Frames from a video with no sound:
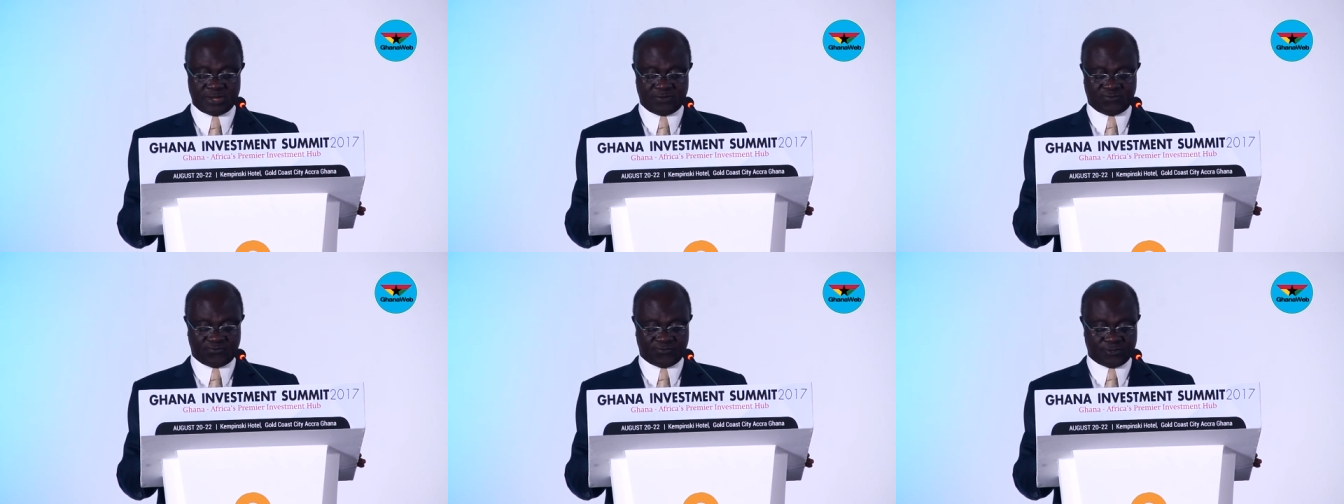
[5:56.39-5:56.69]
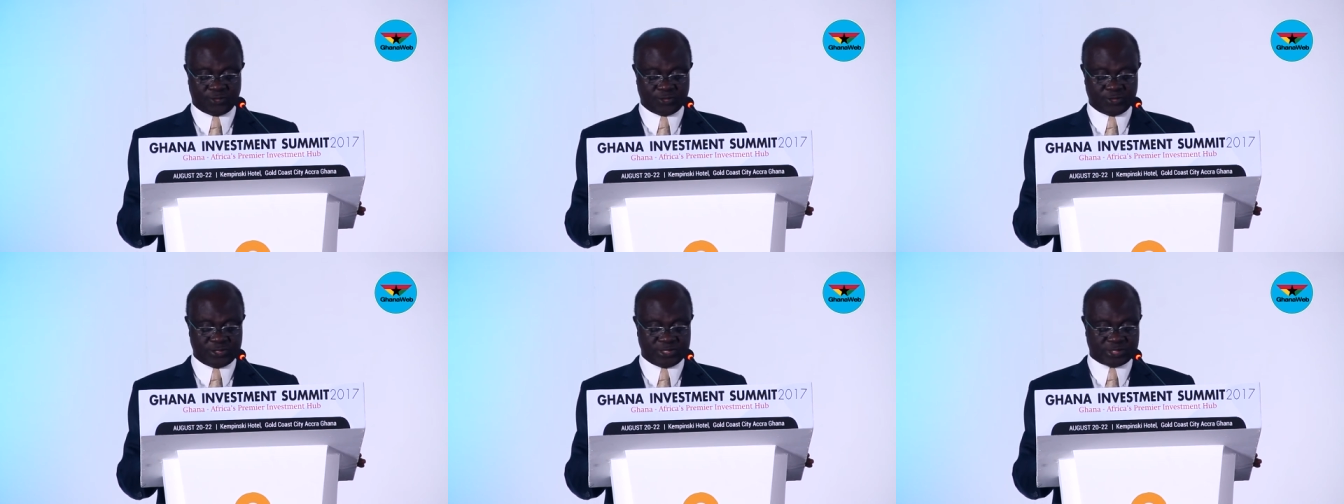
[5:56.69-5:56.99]

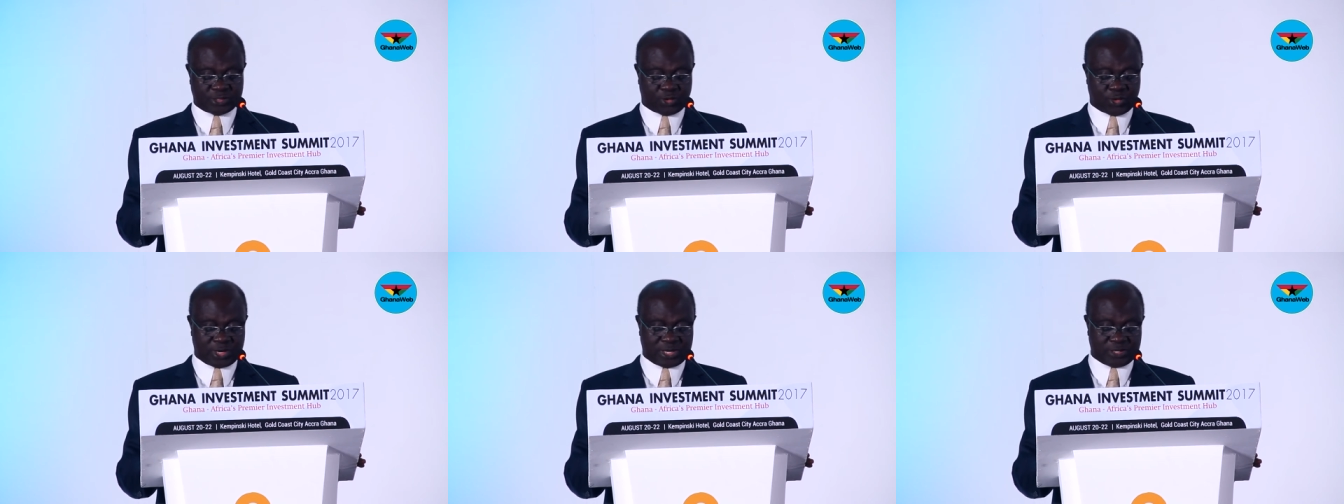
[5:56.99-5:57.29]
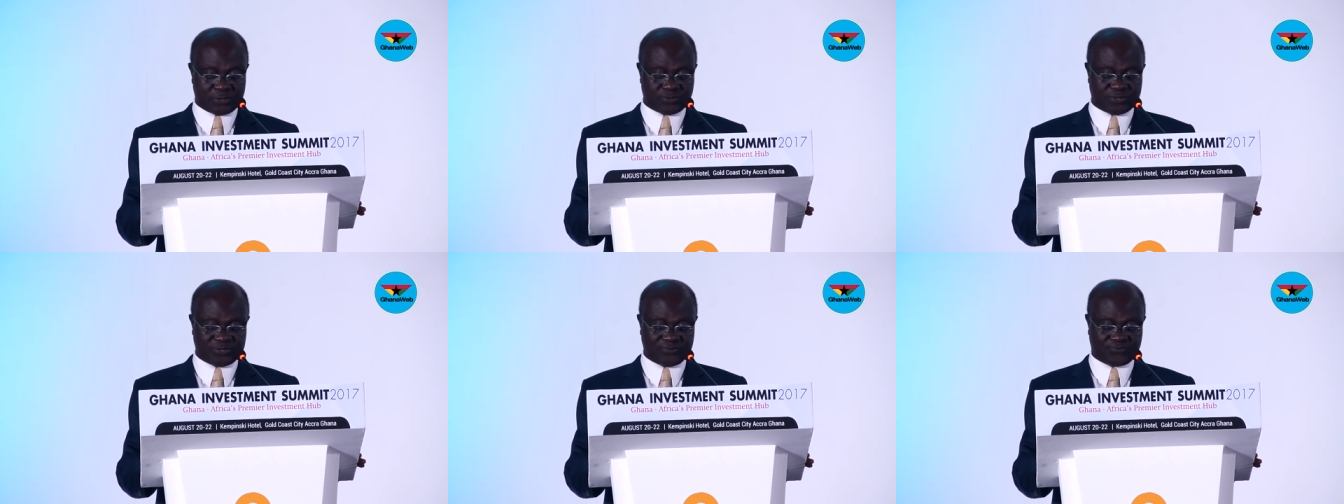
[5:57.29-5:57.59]
following the
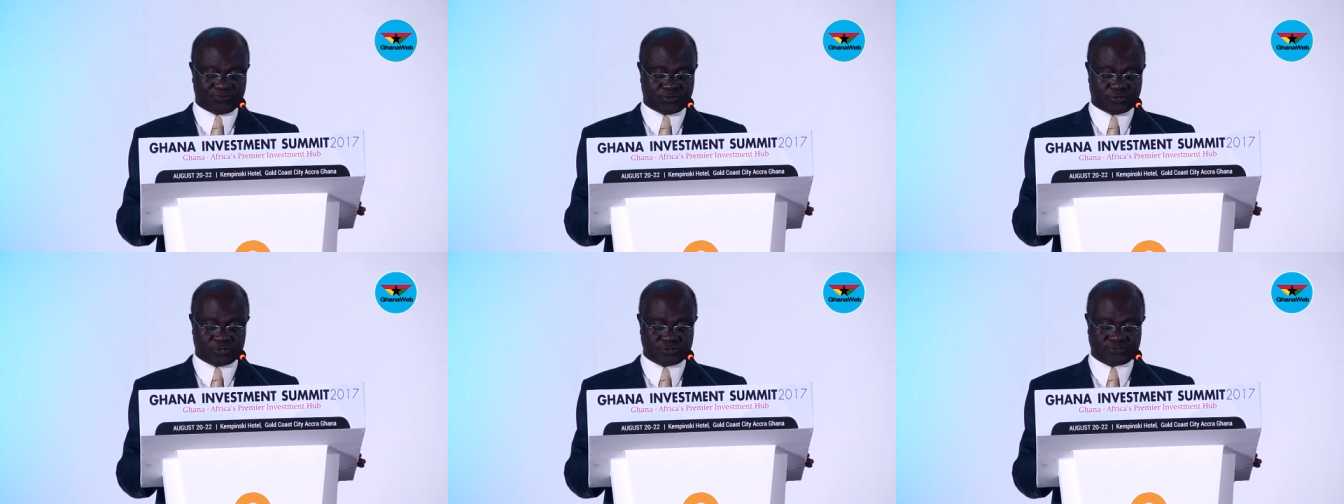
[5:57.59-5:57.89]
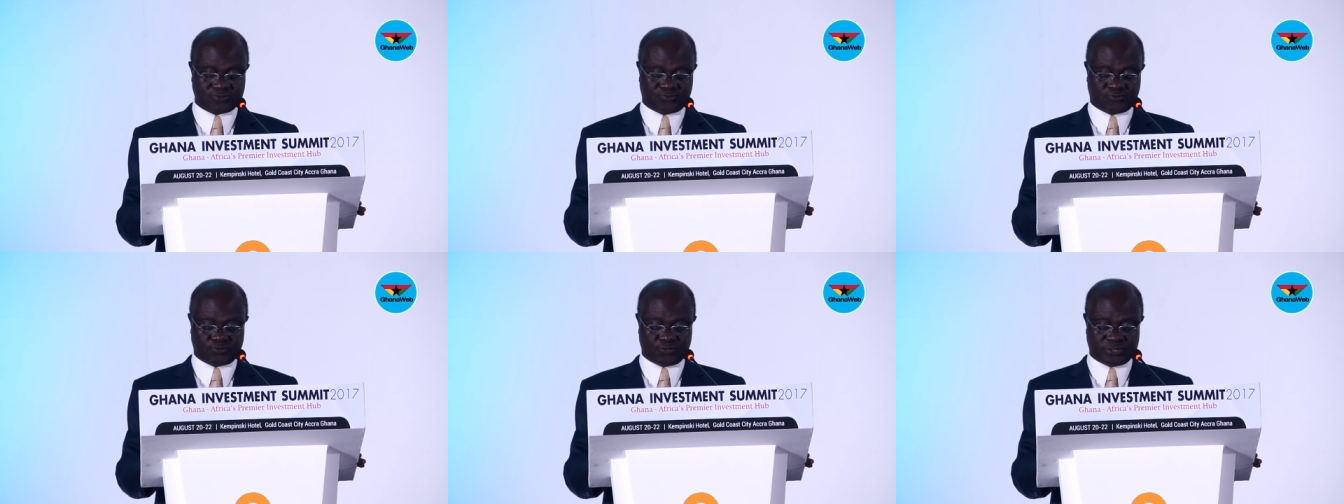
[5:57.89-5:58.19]
oil windfalls
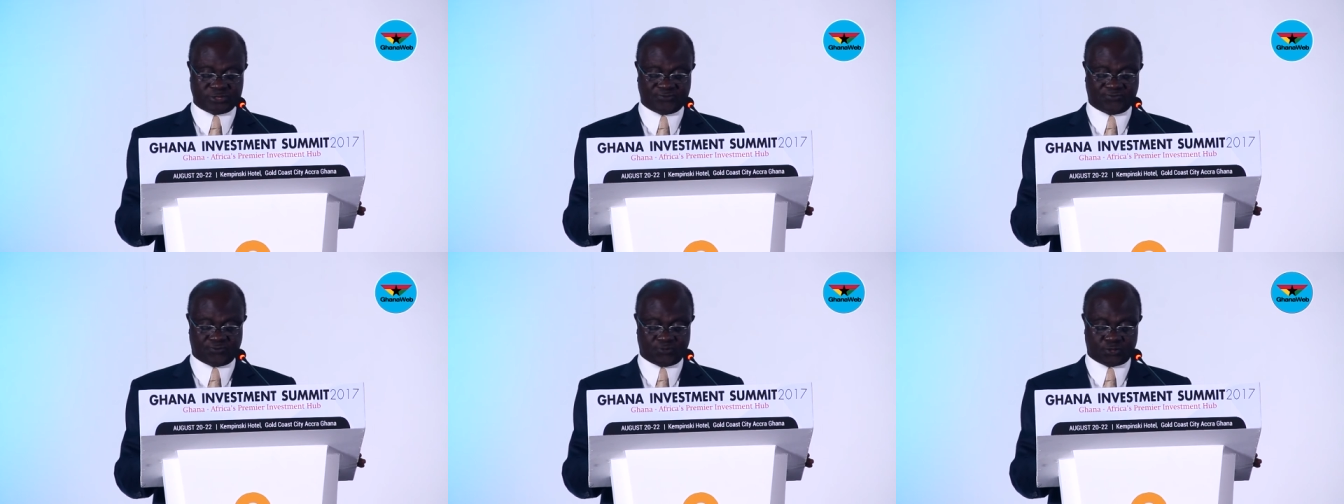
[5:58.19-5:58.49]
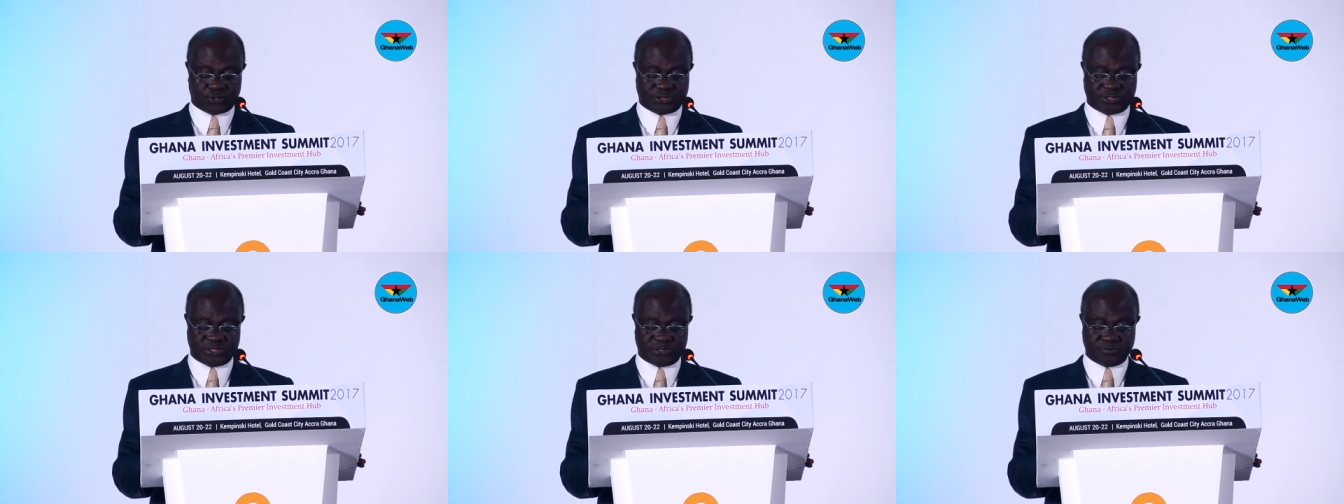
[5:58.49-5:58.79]
of
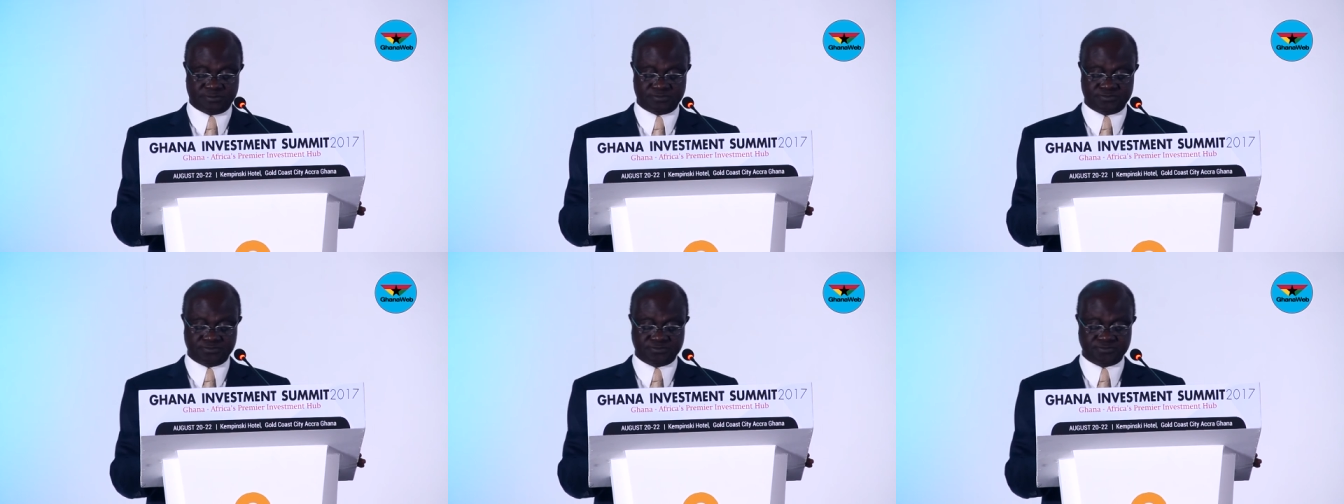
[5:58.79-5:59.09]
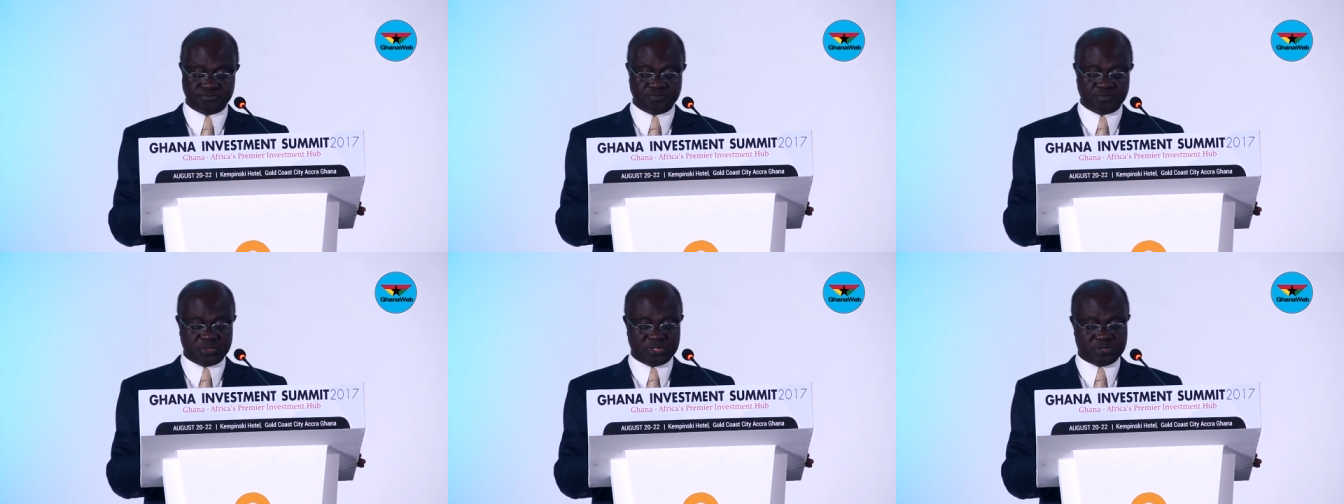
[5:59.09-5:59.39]

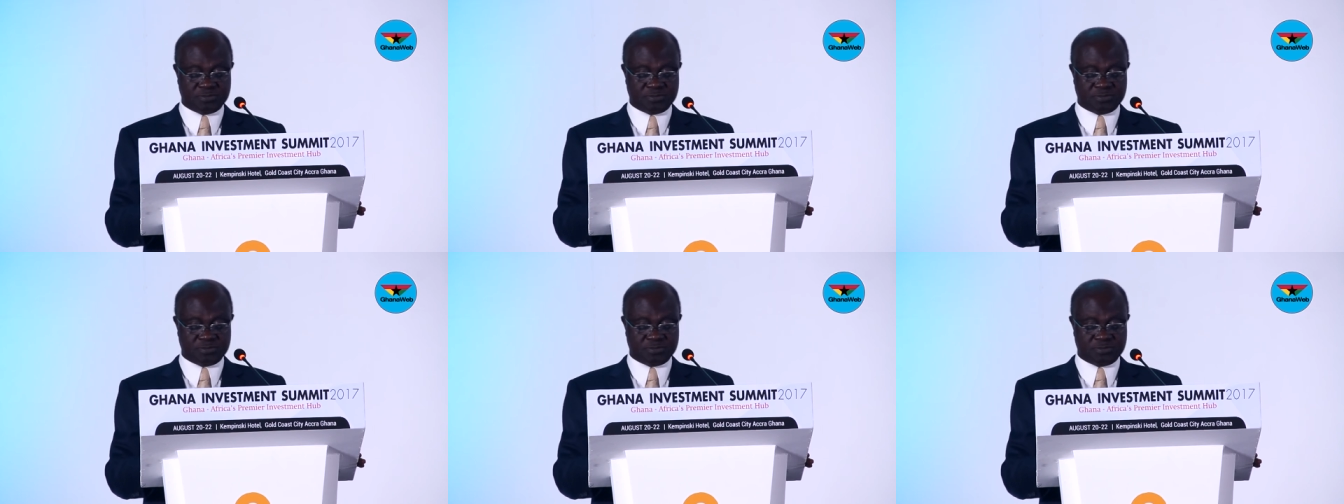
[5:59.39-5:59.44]
2014,